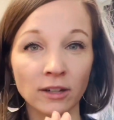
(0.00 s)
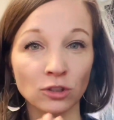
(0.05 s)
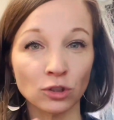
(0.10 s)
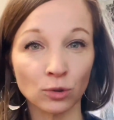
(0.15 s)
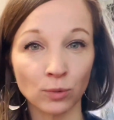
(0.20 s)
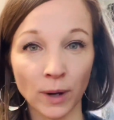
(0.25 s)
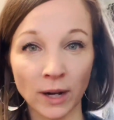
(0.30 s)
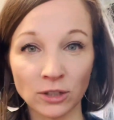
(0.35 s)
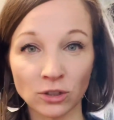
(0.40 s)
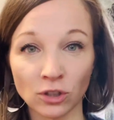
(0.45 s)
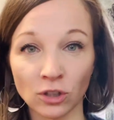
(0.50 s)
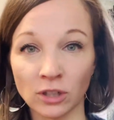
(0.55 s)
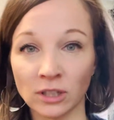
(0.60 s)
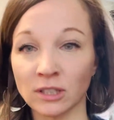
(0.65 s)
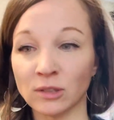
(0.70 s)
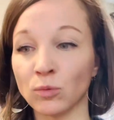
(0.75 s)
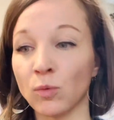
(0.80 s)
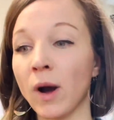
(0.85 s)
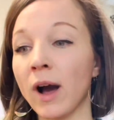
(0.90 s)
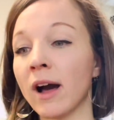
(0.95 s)
treasure
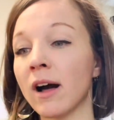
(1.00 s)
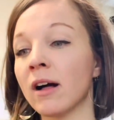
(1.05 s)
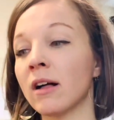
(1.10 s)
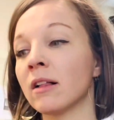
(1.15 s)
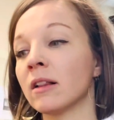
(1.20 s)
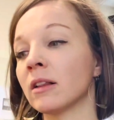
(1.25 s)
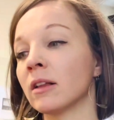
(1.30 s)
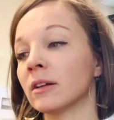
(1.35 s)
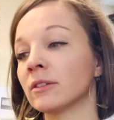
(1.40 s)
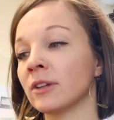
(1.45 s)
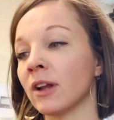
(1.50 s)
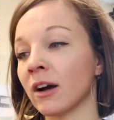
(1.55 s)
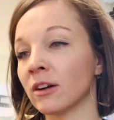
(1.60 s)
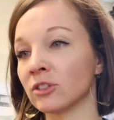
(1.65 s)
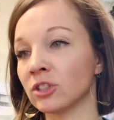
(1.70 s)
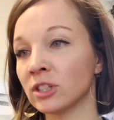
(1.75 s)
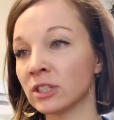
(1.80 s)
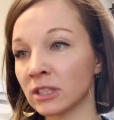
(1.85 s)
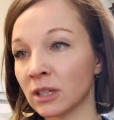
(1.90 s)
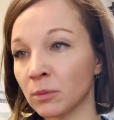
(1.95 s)
as well, not
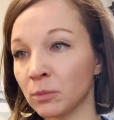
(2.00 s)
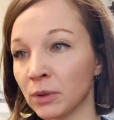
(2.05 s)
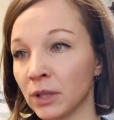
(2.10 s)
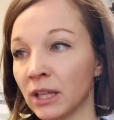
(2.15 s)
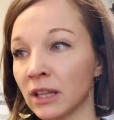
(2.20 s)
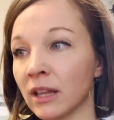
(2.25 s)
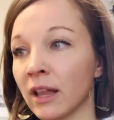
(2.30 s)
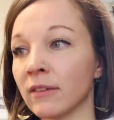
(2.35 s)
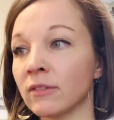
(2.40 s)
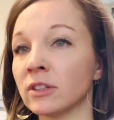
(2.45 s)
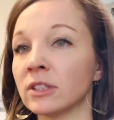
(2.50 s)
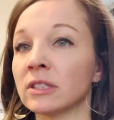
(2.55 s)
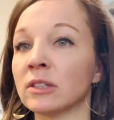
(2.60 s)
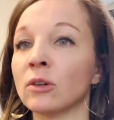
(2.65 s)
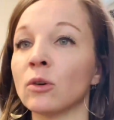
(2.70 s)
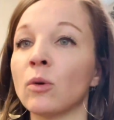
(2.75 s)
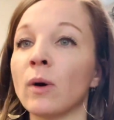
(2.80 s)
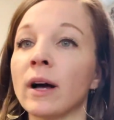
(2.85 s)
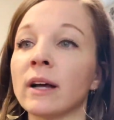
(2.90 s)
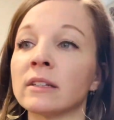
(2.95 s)
just complete levels and
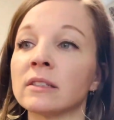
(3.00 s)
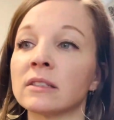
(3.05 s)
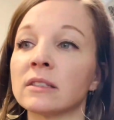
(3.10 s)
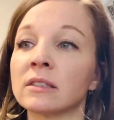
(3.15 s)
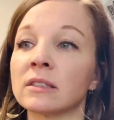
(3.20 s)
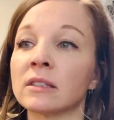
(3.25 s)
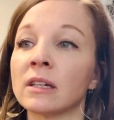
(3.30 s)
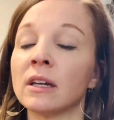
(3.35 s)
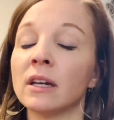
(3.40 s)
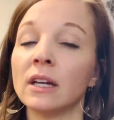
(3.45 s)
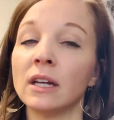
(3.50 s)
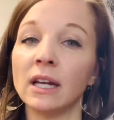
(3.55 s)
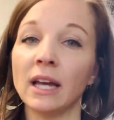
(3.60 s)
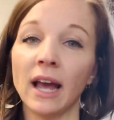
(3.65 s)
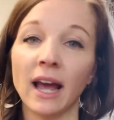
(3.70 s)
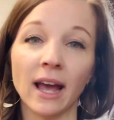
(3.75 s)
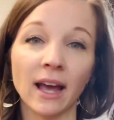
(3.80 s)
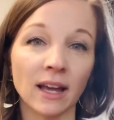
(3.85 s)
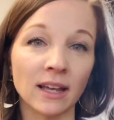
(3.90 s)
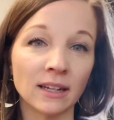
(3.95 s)
quests.
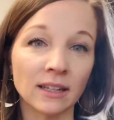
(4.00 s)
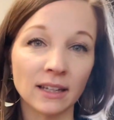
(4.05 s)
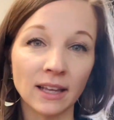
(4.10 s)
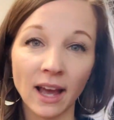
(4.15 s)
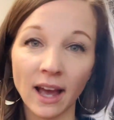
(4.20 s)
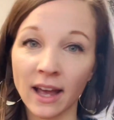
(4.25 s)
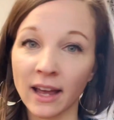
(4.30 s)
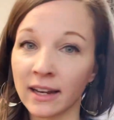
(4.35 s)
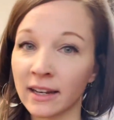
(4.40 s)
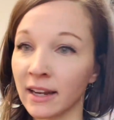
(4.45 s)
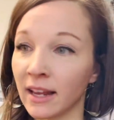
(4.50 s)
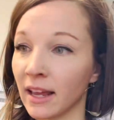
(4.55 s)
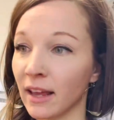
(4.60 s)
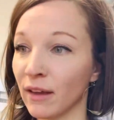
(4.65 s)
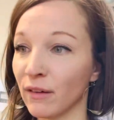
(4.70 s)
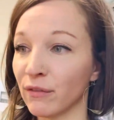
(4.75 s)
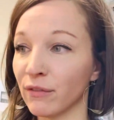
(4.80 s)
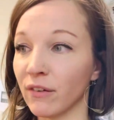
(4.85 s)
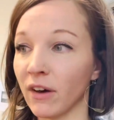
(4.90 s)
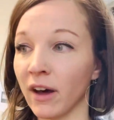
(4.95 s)
And again,
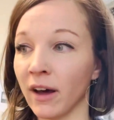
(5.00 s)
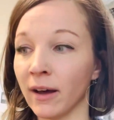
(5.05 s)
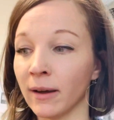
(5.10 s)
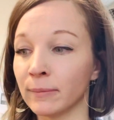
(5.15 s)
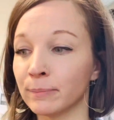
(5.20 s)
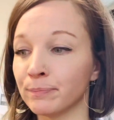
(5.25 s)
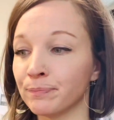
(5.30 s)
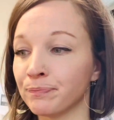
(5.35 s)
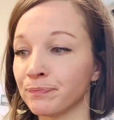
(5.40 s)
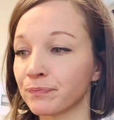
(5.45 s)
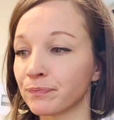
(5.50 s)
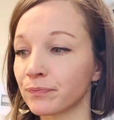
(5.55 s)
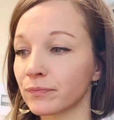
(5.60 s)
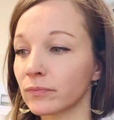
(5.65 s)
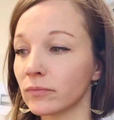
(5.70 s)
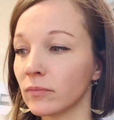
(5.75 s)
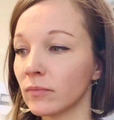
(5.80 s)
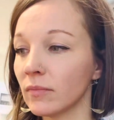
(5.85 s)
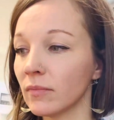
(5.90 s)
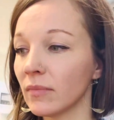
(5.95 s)
if
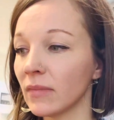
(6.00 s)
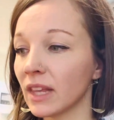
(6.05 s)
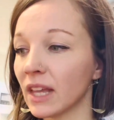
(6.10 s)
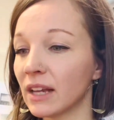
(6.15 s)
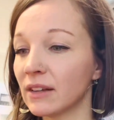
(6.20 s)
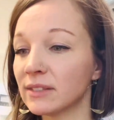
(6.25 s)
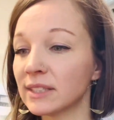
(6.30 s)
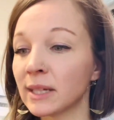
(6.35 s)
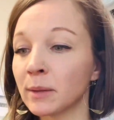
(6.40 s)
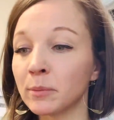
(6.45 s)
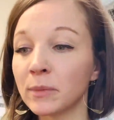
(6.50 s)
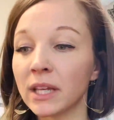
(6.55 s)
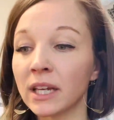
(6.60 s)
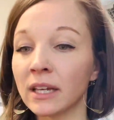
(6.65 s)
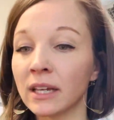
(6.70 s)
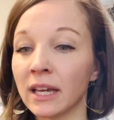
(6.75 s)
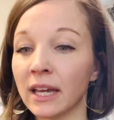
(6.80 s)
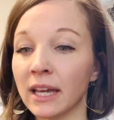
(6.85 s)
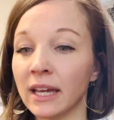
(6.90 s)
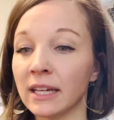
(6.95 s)

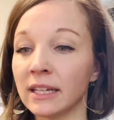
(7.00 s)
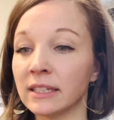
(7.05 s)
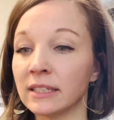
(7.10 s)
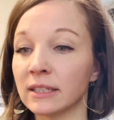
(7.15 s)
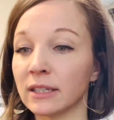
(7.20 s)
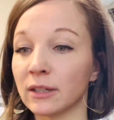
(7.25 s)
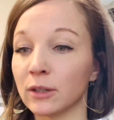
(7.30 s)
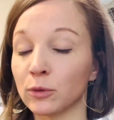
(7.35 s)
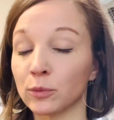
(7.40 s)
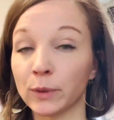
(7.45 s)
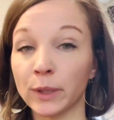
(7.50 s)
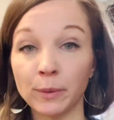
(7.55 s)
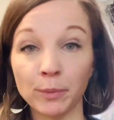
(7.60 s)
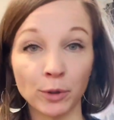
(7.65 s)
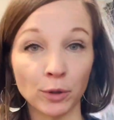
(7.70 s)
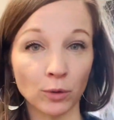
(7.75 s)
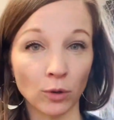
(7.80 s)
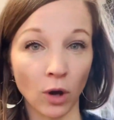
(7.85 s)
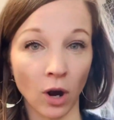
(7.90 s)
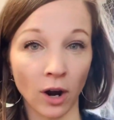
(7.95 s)
something is a
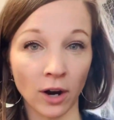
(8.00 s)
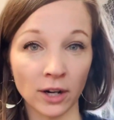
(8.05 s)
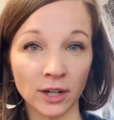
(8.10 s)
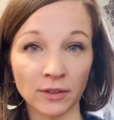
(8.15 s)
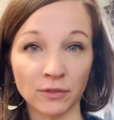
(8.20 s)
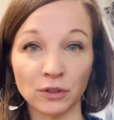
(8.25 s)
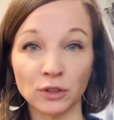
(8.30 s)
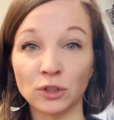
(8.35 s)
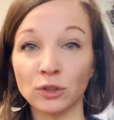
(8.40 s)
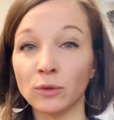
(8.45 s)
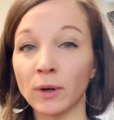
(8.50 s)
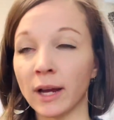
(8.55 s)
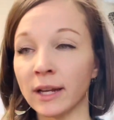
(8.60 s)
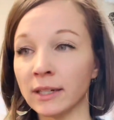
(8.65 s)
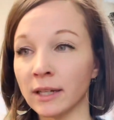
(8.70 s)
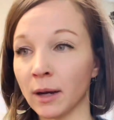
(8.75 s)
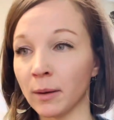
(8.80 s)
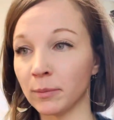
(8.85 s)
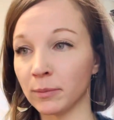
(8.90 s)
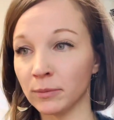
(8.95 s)
reboot card, if you do
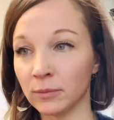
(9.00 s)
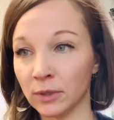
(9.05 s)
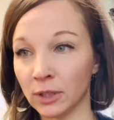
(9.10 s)
end up,